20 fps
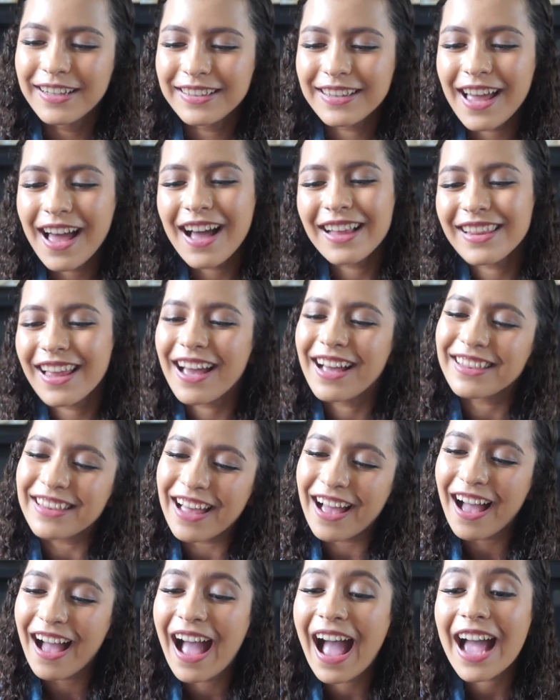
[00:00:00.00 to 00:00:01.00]
La la
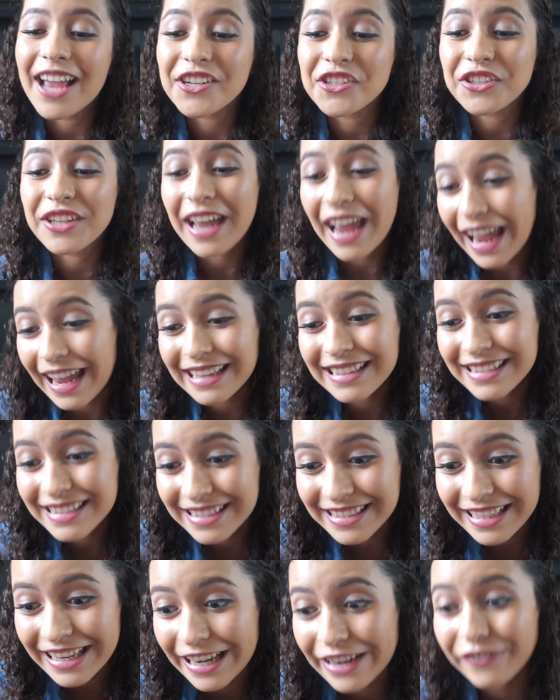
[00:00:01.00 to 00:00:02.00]
la, Ashley
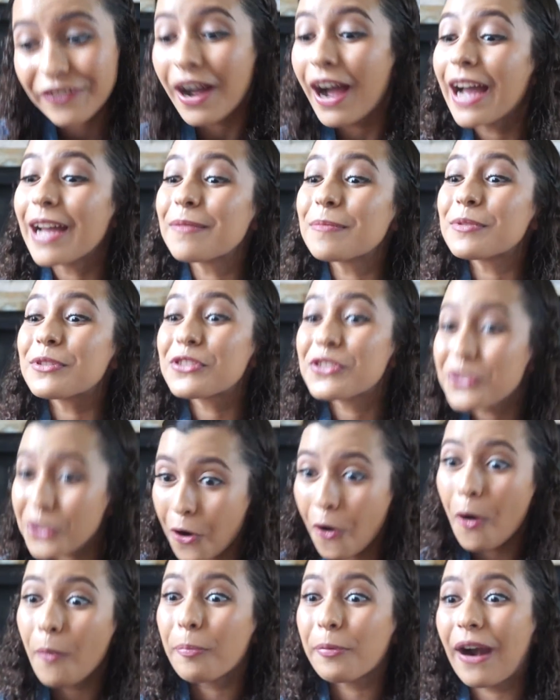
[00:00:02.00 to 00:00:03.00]
hates Steve. I'm
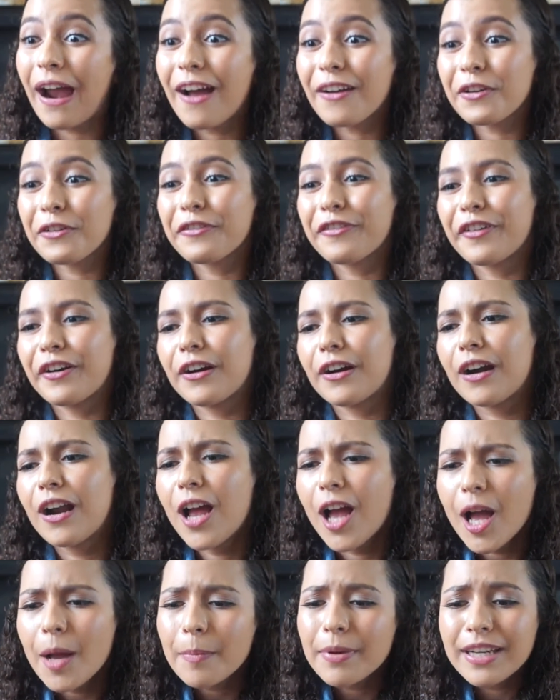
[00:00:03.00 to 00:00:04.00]
so proud of
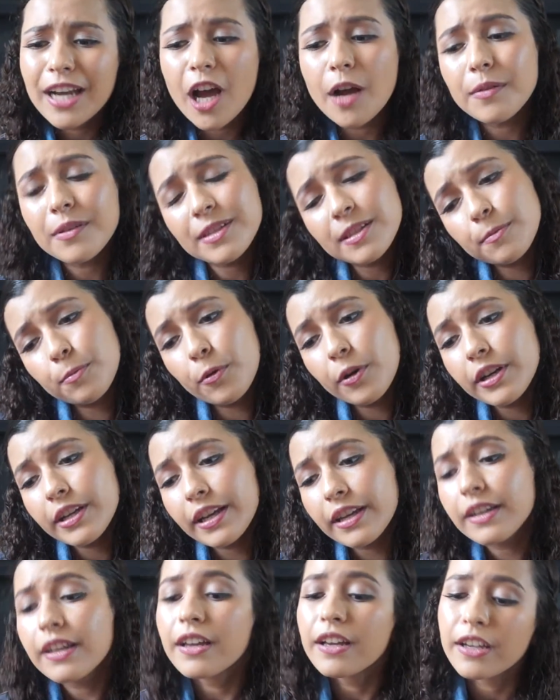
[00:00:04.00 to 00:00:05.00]
her. But now I'm
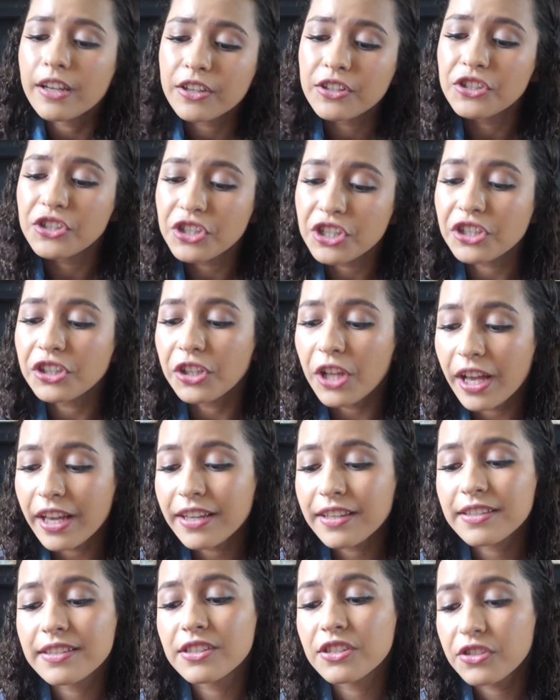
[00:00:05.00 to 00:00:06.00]
disappointed because she
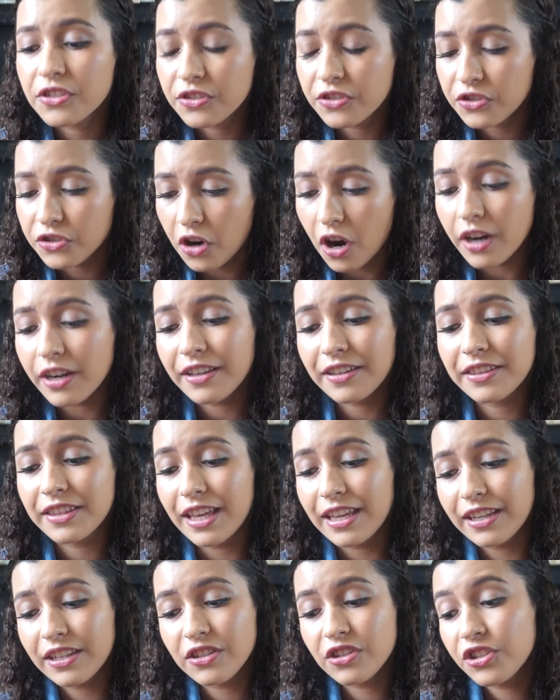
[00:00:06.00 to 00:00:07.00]
likes
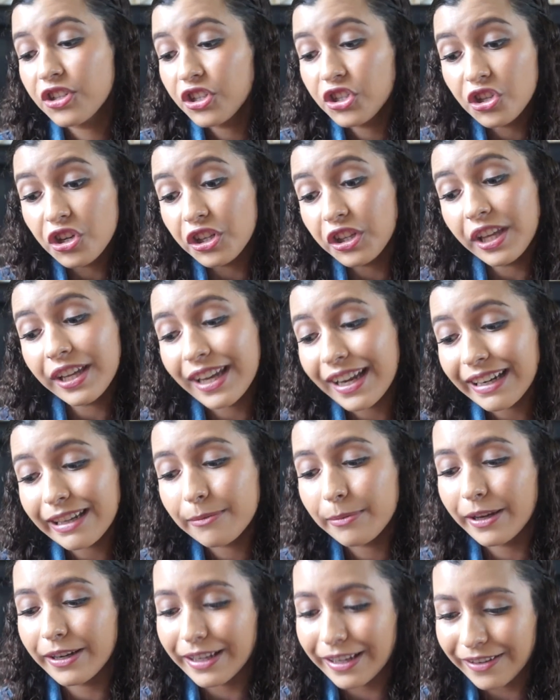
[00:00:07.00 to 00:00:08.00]
Jonathan and she shouldn't like
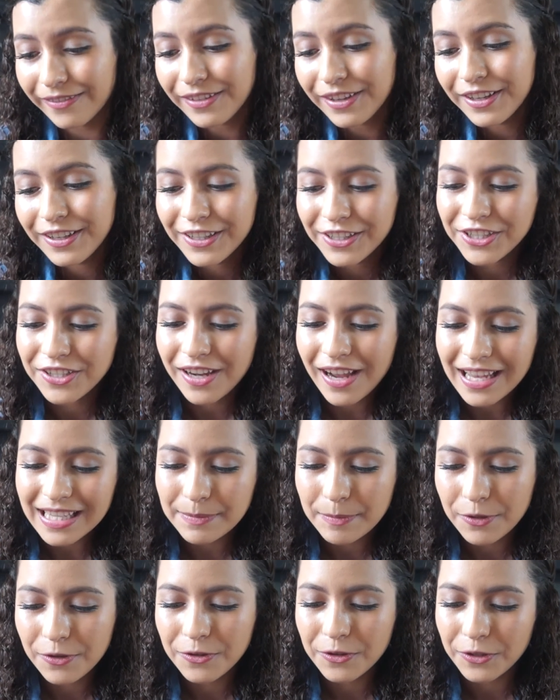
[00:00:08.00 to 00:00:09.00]
anybody. She
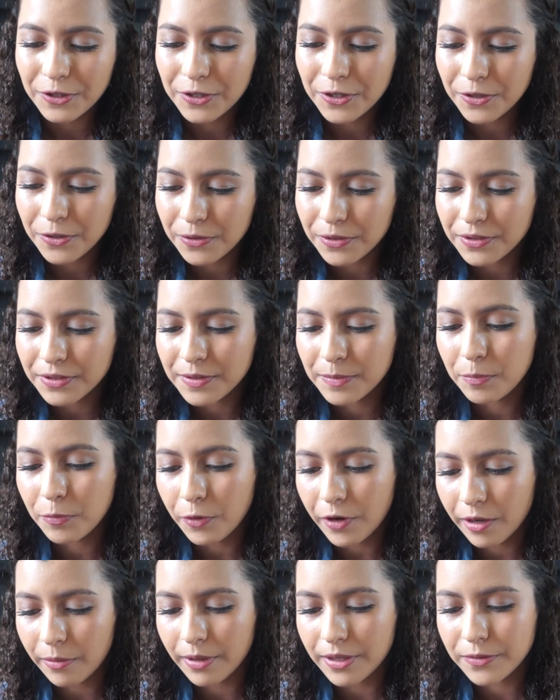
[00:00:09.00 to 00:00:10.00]
asked me who the cutest
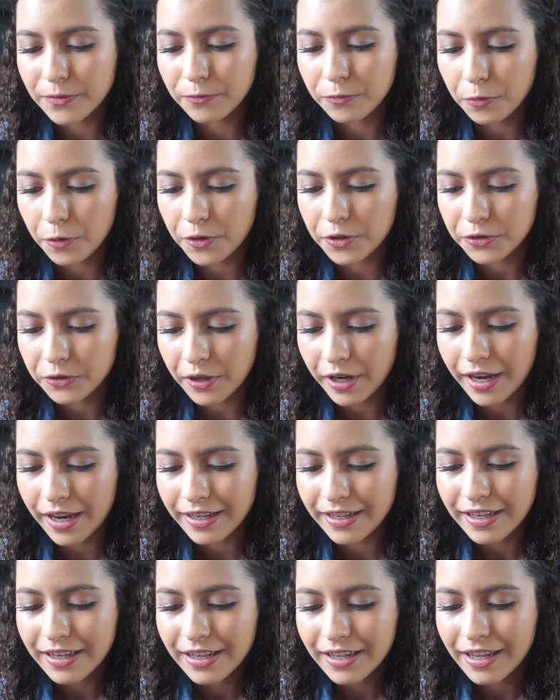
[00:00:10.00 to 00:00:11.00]
boy was from fourth
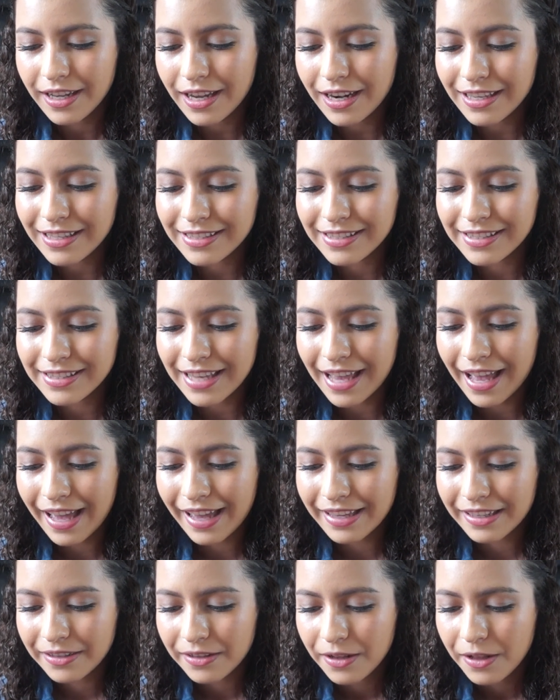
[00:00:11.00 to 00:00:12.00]
grade and I
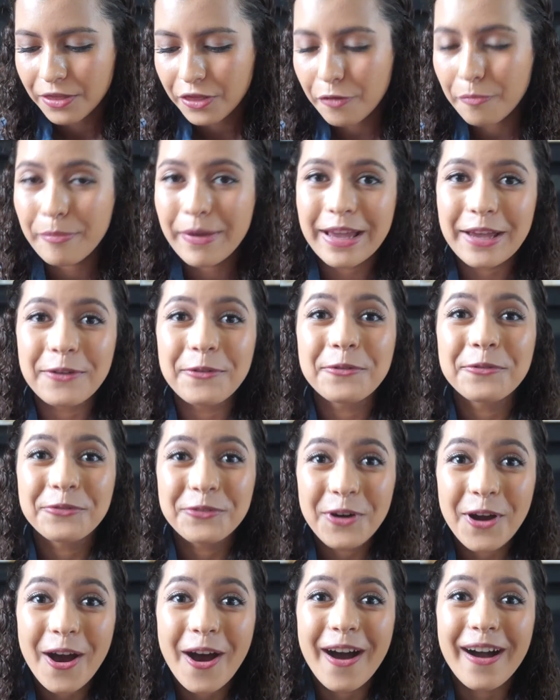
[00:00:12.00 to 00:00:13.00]
said, the male
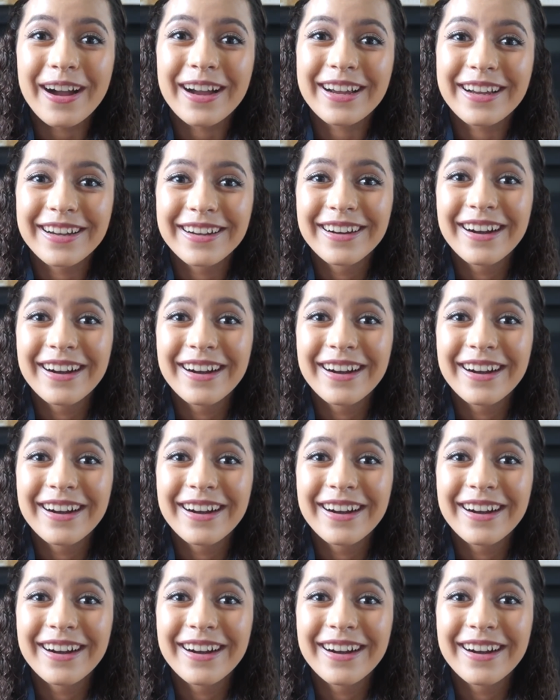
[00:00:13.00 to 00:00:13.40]
rock.